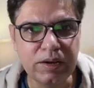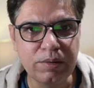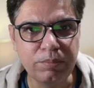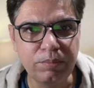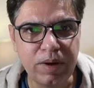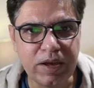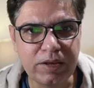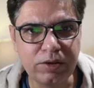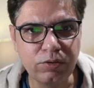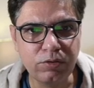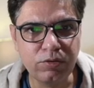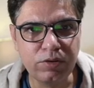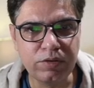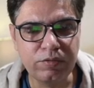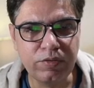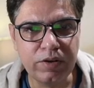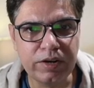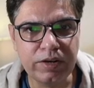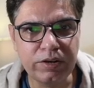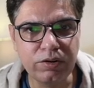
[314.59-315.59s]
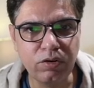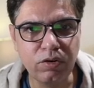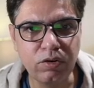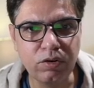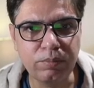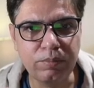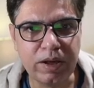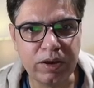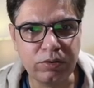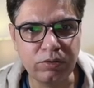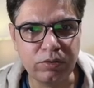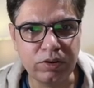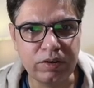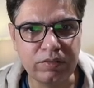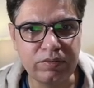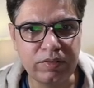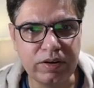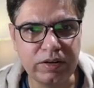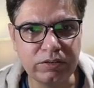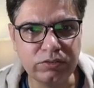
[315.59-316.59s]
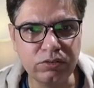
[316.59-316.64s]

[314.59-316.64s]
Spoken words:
Microcephaly or macrocephaly.